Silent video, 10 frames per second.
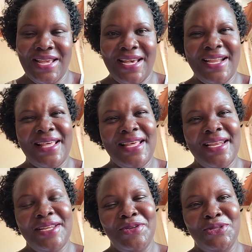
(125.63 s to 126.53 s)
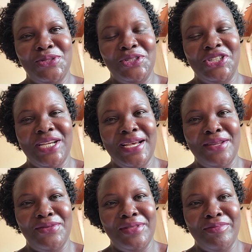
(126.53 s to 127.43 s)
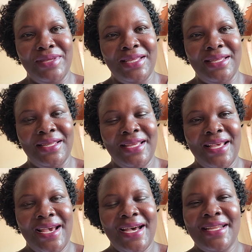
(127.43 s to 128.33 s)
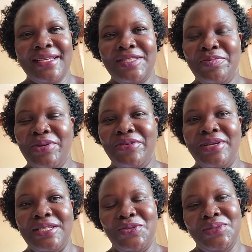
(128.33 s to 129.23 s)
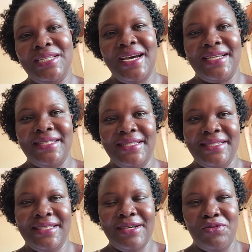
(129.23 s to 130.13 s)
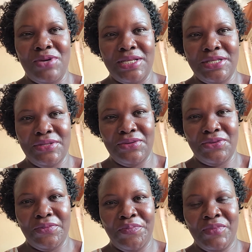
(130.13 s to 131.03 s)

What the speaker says: Another lady also shared with me an experience which her sister went through.